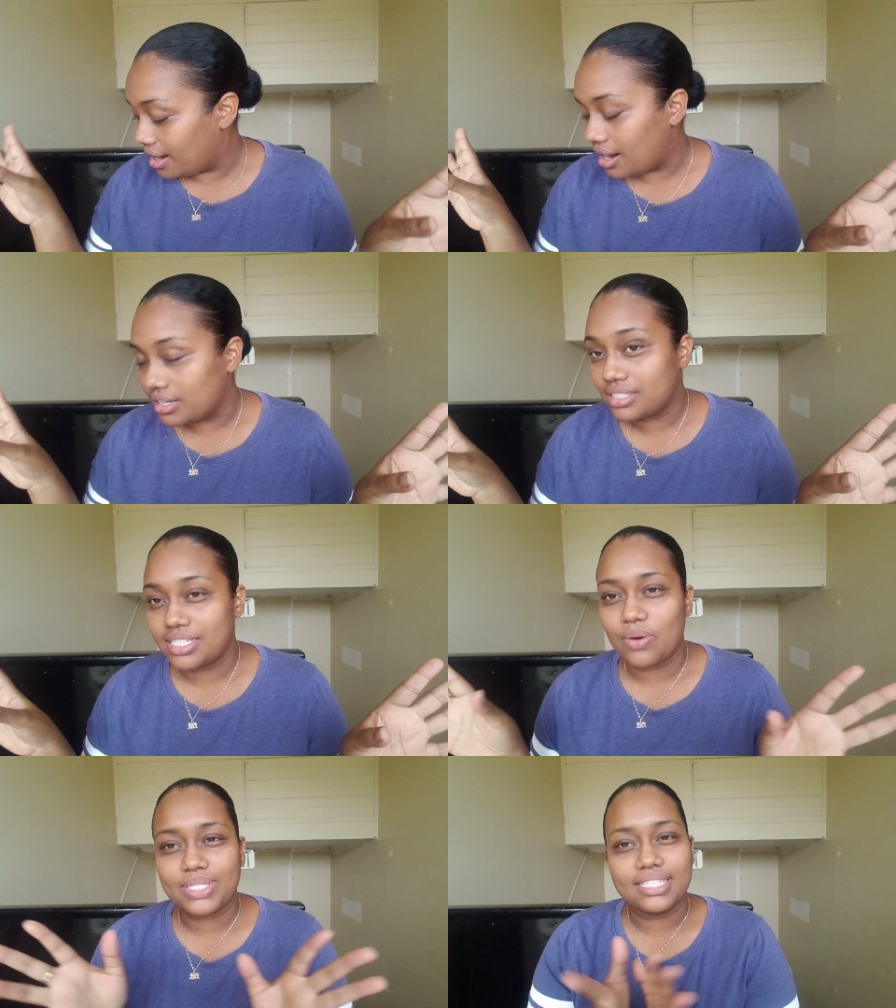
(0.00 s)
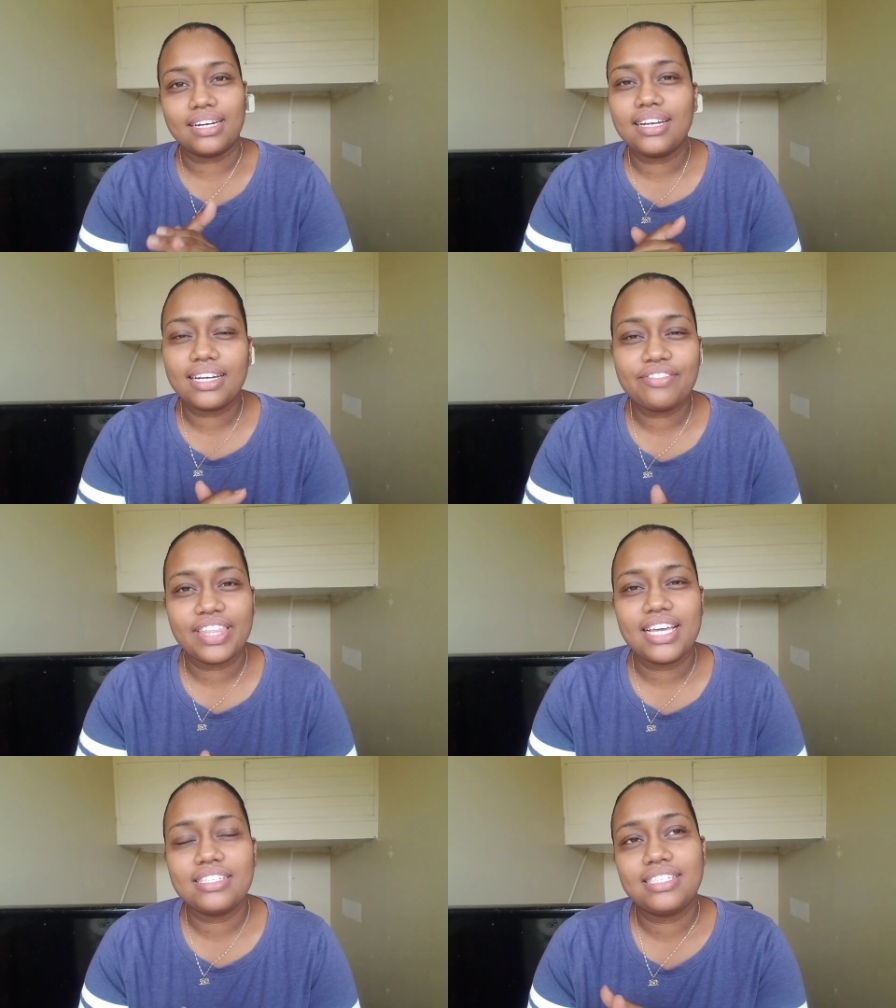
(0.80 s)
got now it's not a lot of
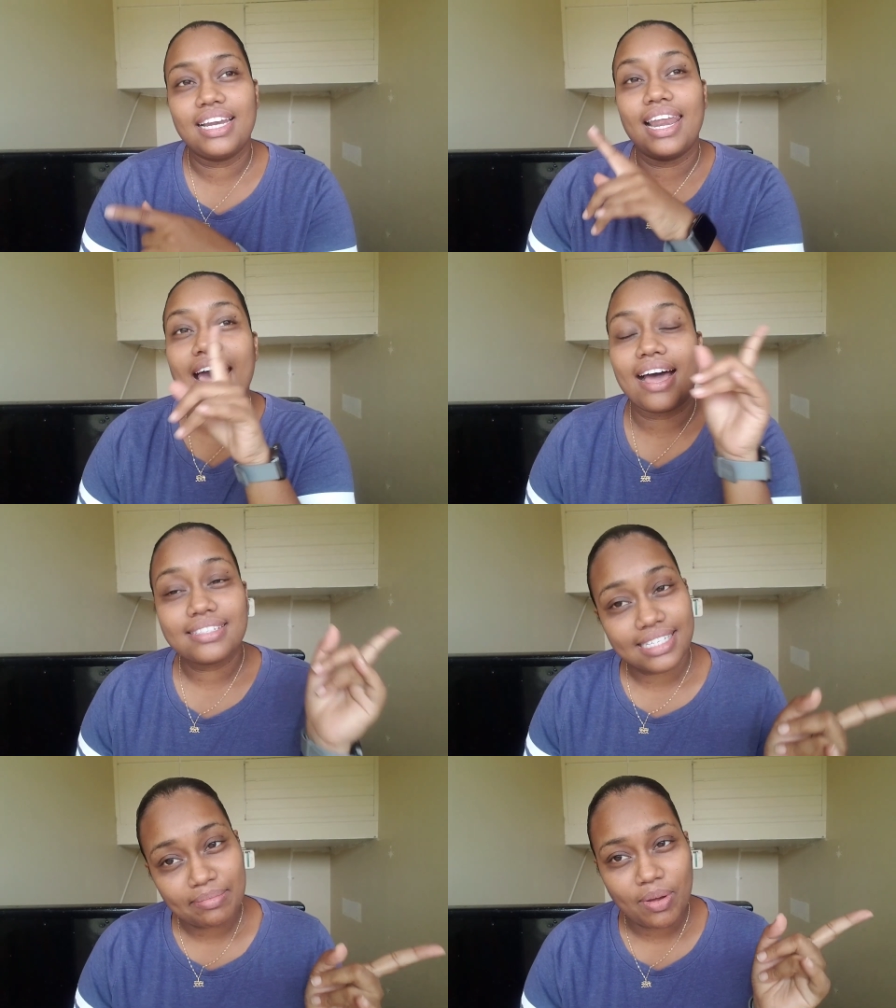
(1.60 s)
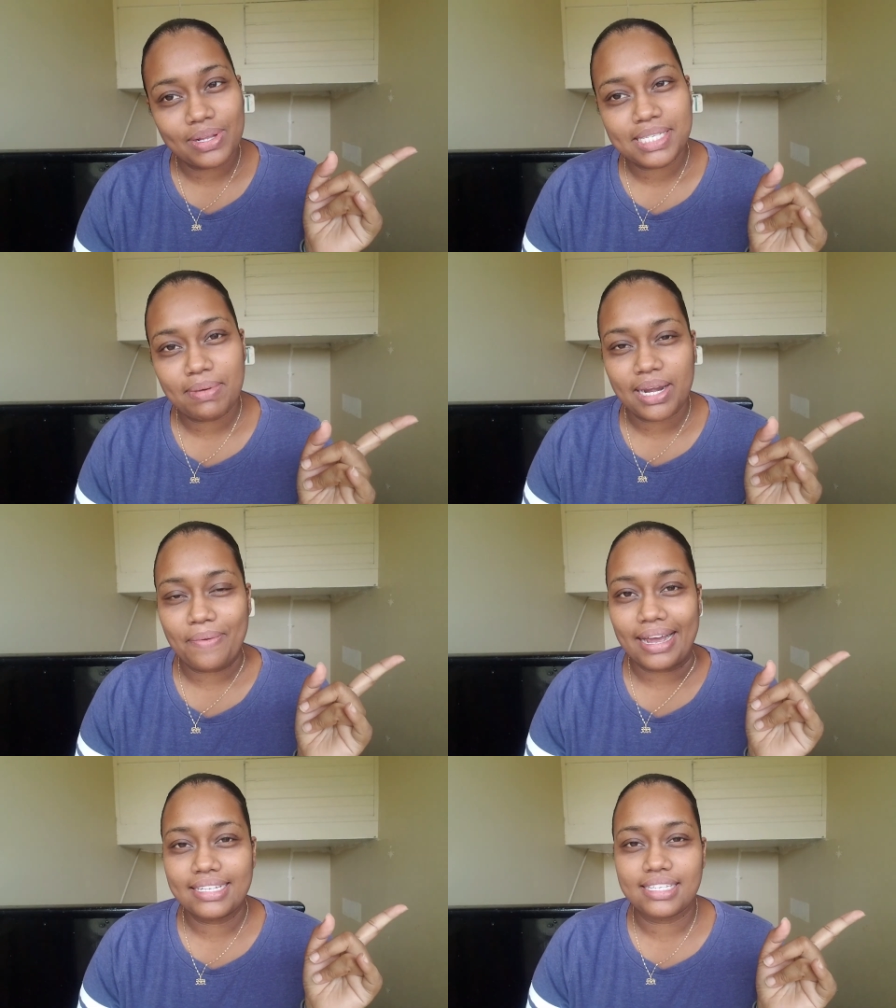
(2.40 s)
things the last time i went to
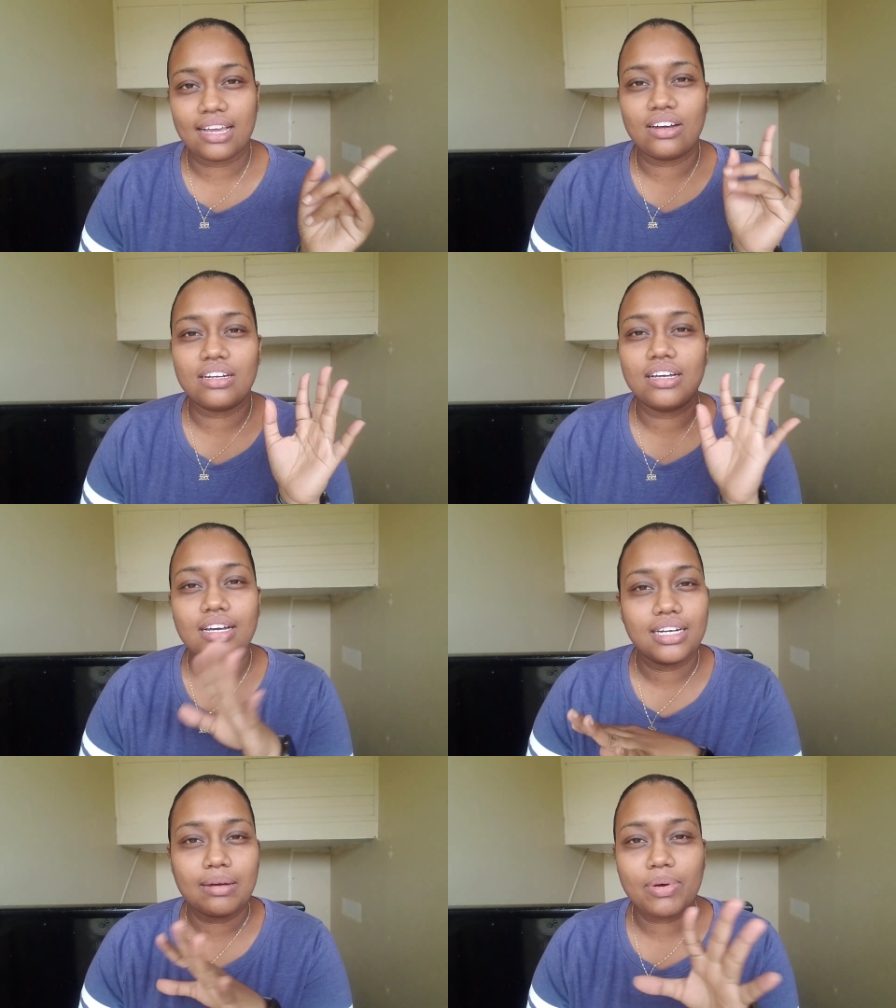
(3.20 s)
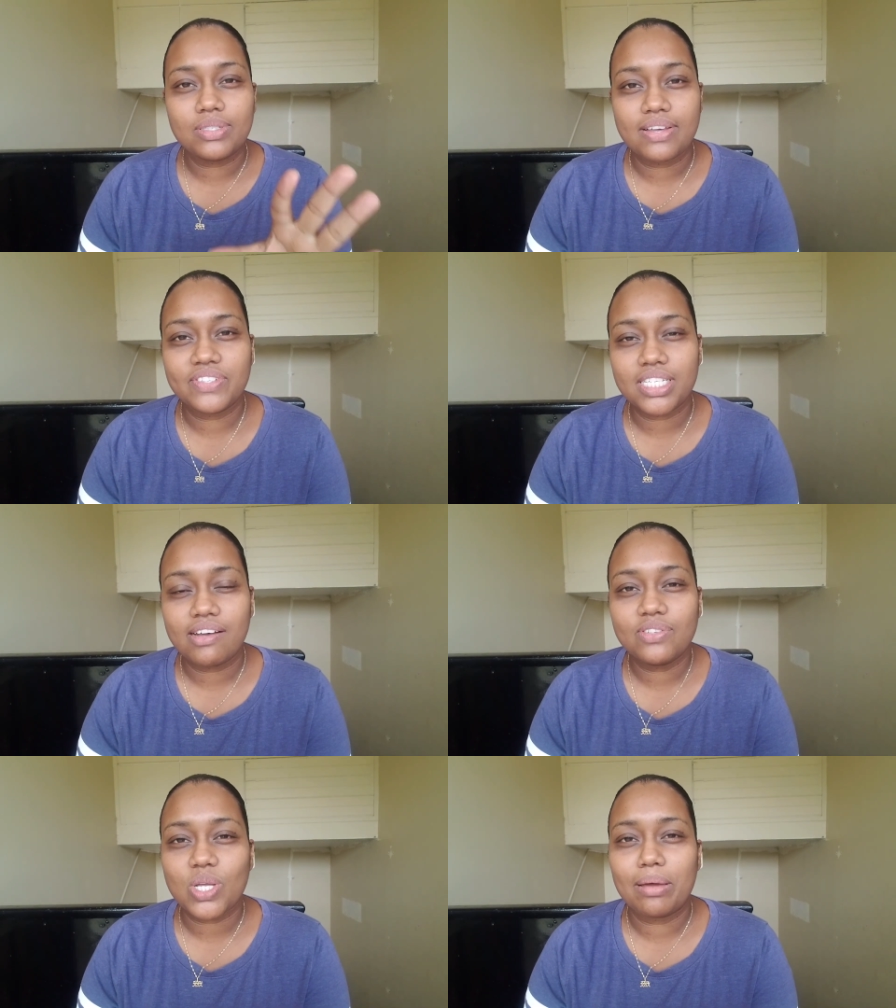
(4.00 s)
pennywise i got a good amount of
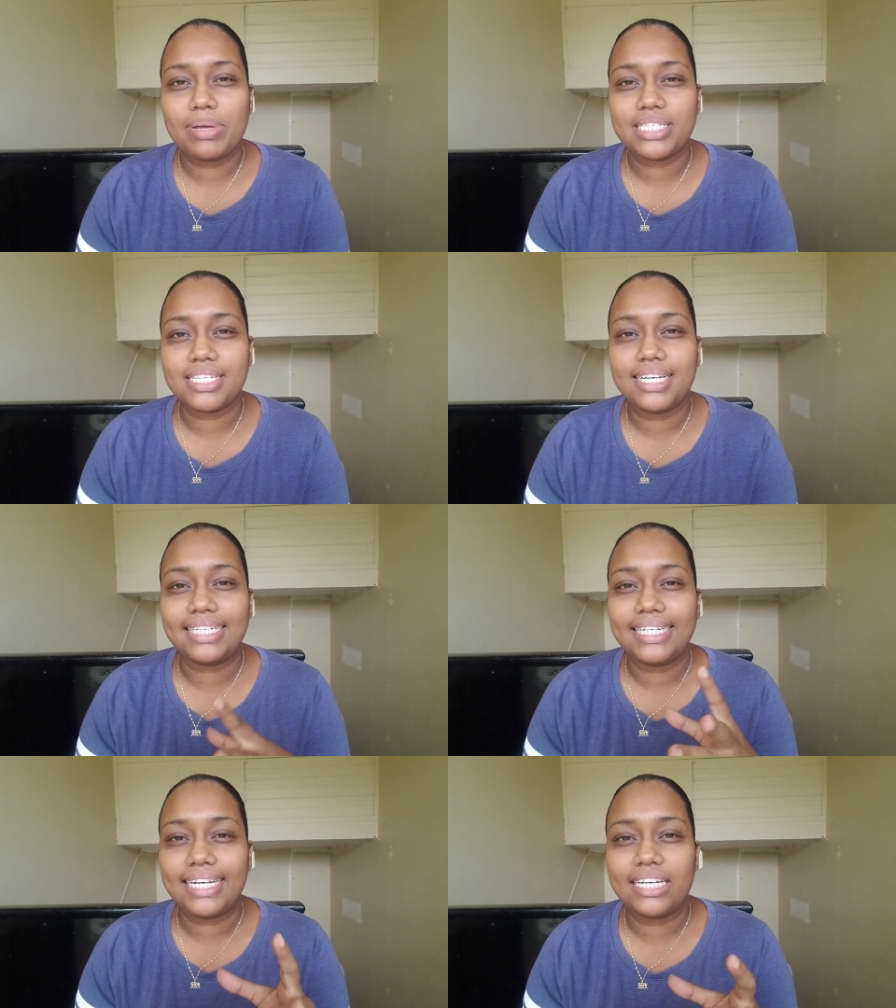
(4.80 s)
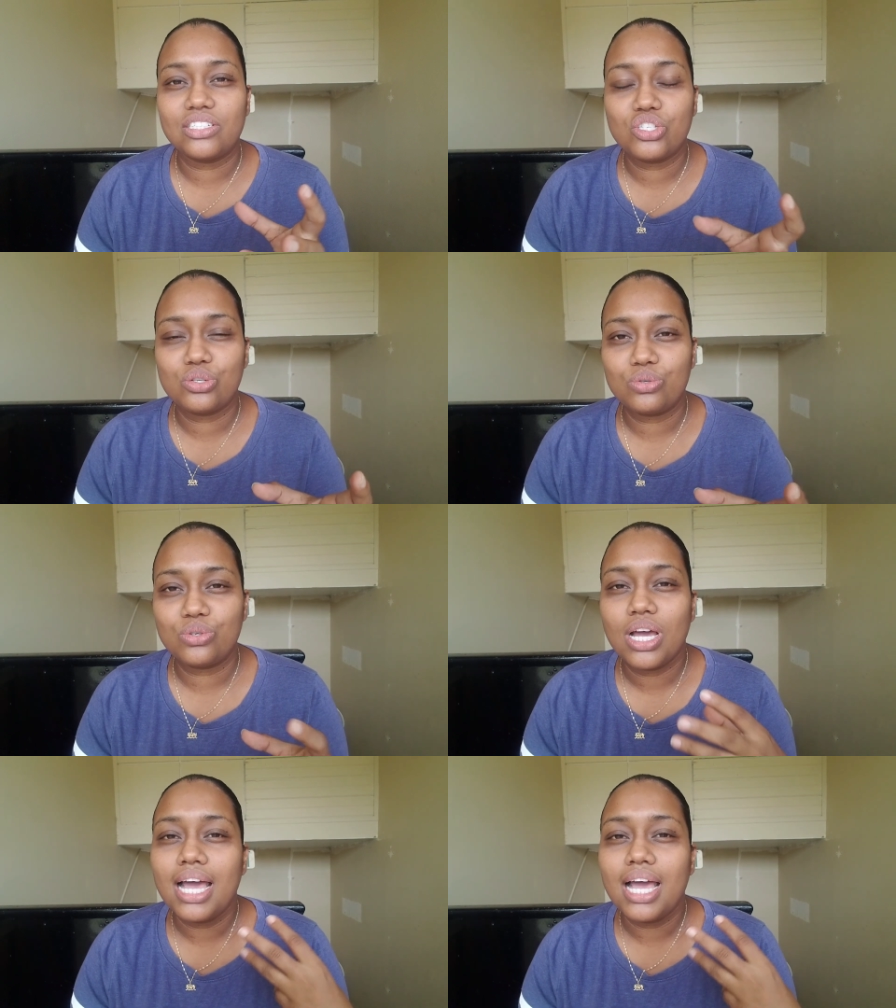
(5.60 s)
stuff so i basically needed to